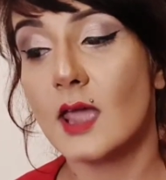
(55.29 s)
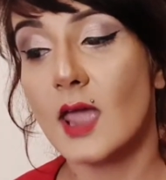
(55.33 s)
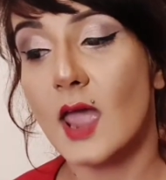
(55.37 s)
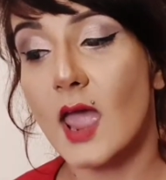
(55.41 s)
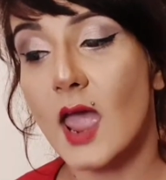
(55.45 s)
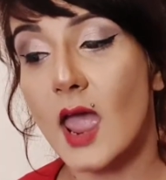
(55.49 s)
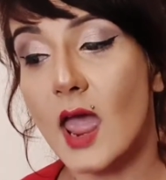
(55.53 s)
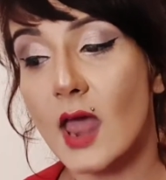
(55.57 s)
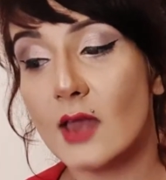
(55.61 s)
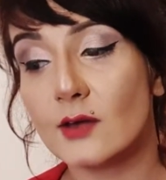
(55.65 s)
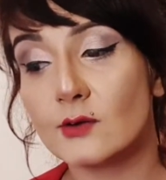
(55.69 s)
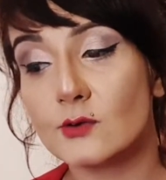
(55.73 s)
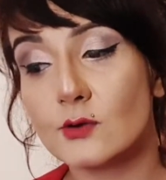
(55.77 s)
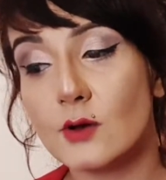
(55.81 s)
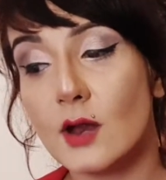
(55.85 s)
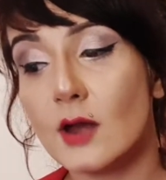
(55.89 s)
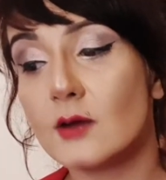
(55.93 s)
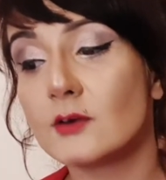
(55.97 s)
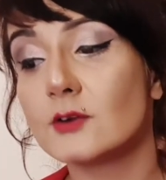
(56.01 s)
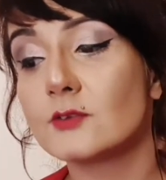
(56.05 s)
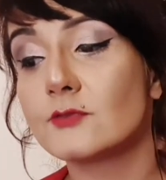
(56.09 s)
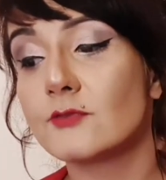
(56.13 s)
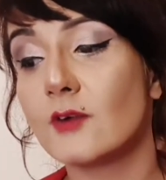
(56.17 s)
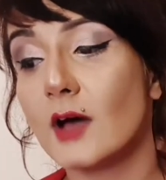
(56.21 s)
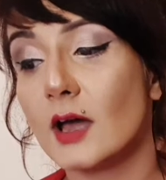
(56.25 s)
and
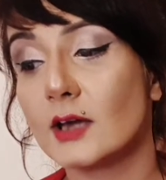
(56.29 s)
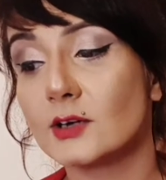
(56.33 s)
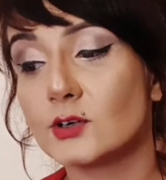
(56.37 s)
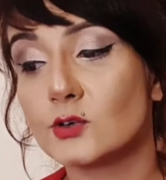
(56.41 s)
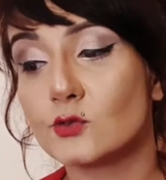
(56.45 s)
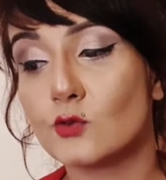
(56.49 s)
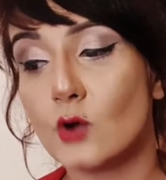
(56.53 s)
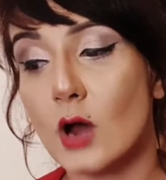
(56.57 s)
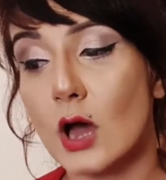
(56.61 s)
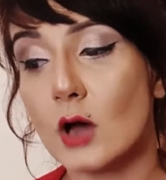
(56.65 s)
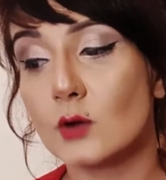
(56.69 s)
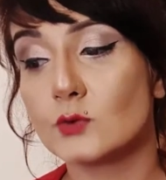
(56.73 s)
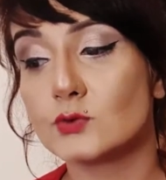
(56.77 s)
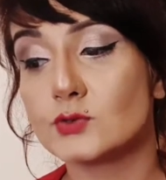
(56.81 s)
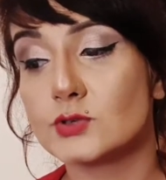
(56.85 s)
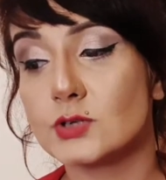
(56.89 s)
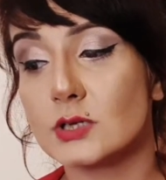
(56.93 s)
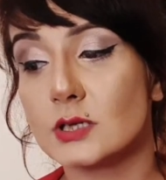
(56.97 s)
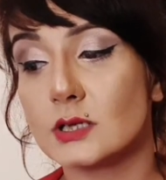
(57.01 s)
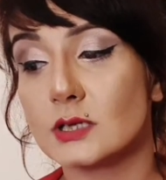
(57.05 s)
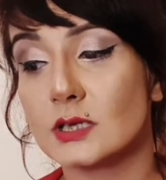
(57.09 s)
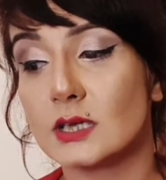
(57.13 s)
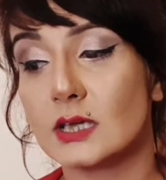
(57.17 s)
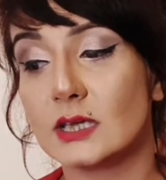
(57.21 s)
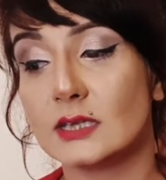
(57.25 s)
rarefied
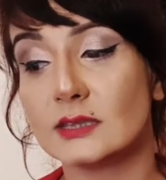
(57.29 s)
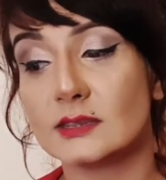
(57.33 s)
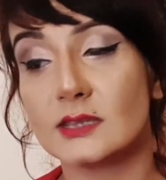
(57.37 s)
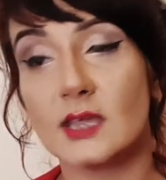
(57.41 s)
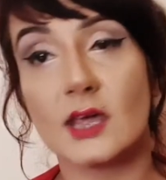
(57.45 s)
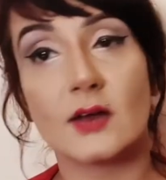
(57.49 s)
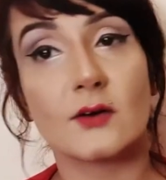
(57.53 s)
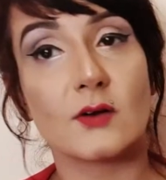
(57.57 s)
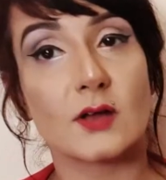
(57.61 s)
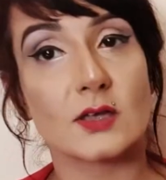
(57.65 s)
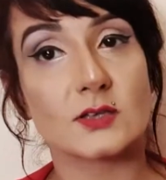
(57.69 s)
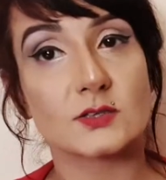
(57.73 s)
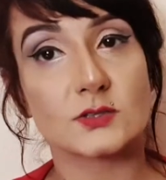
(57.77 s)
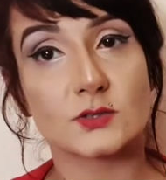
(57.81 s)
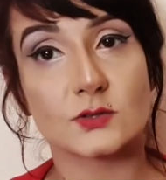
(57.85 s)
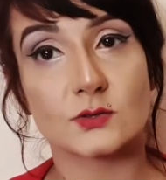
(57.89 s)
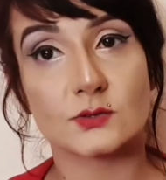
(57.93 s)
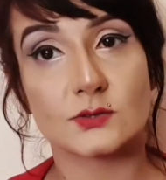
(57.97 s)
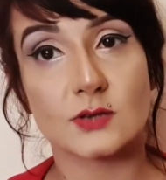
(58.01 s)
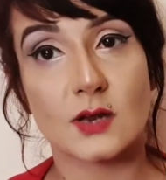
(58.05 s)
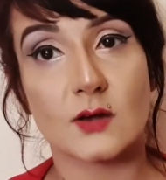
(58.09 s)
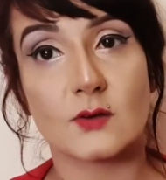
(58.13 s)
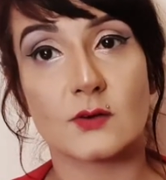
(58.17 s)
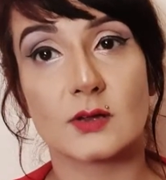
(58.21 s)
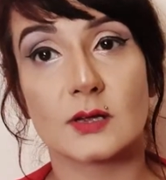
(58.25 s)
grounding in their
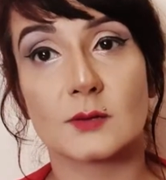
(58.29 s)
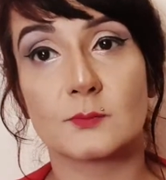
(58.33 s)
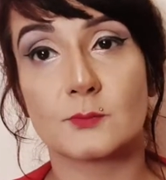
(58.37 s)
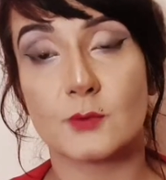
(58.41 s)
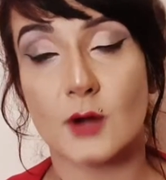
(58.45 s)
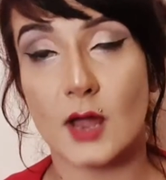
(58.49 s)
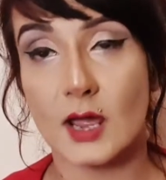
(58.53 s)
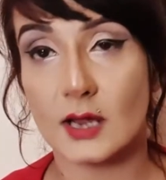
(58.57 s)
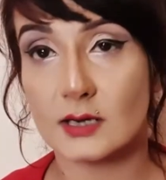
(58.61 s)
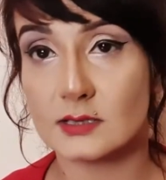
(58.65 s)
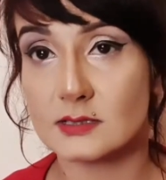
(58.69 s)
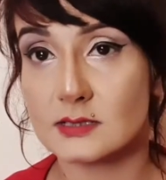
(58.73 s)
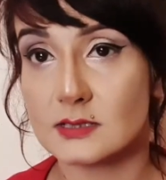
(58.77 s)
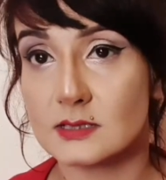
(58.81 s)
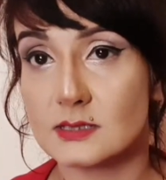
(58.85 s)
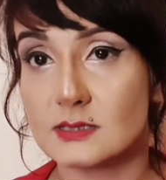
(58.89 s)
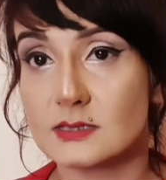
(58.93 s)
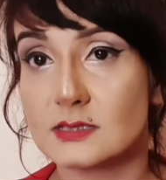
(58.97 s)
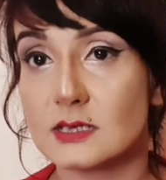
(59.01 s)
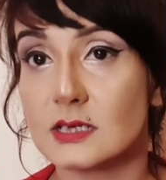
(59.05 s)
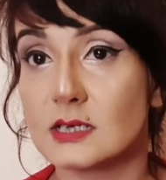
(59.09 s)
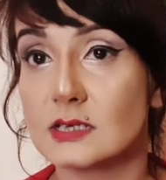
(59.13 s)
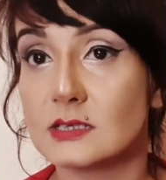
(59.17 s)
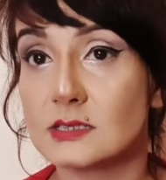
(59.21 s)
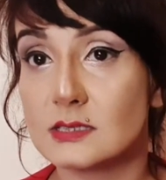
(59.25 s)
esoteric practice
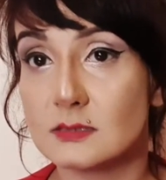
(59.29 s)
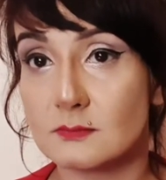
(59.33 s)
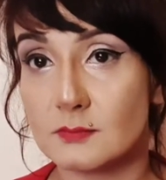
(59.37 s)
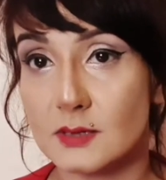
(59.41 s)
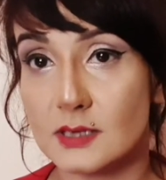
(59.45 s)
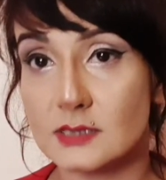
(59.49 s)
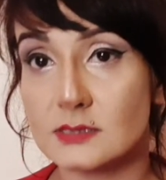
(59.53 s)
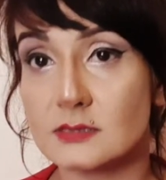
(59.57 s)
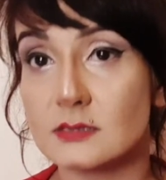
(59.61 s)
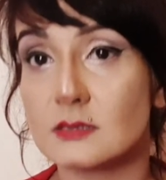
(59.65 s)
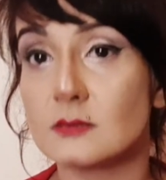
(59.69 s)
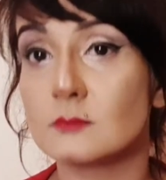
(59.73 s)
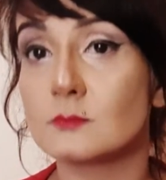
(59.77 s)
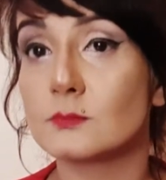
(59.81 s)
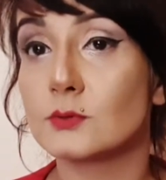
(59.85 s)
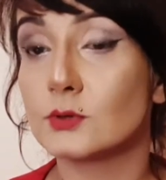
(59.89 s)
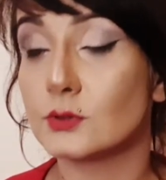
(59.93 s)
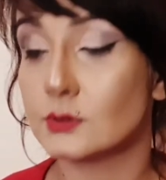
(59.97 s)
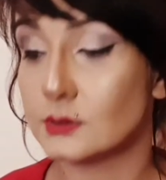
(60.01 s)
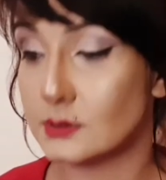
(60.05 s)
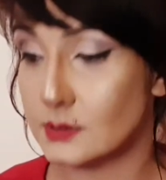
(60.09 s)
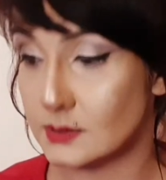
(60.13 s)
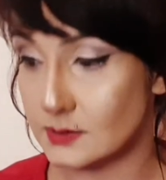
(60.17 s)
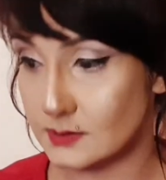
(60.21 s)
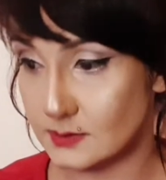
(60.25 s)
in Tibetan
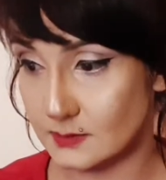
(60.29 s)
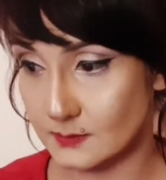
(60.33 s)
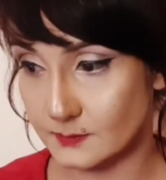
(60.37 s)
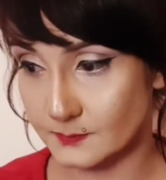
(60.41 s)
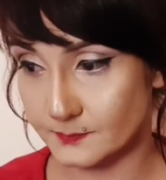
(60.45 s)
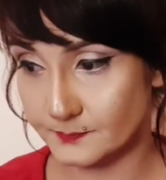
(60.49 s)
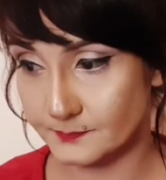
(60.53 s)
Buddhism.